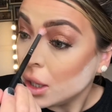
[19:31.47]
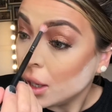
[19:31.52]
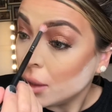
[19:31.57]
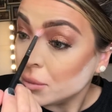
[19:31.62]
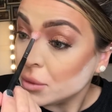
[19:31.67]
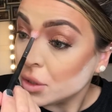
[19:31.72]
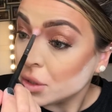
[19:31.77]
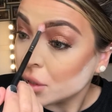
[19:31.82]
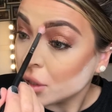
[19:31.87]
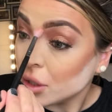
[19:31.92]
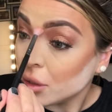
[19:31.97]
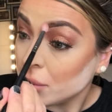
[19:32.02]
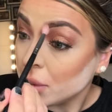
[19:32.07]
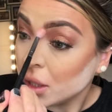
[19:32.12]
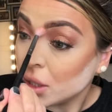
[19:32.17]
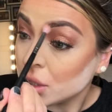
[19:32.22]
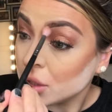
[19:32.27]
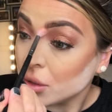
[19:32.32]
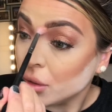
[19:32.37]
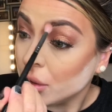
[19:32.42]
I'm just going to make
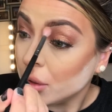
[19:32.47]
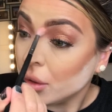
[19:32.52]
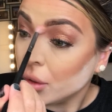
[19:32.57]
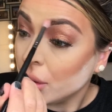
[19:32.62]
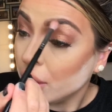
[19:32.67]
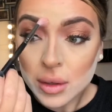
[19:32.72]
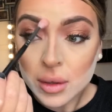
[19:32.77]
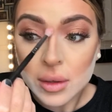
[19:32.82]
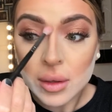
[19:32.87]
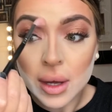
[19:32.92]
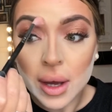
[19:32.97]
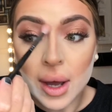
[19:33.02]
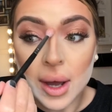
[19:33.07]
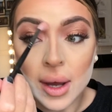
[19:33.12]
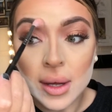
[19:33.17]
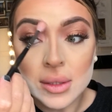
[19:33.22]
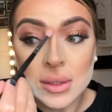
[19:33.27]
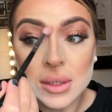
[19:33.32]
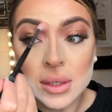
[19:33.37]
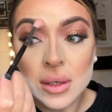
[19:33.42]
sure
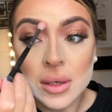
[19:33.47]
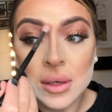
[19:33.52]
that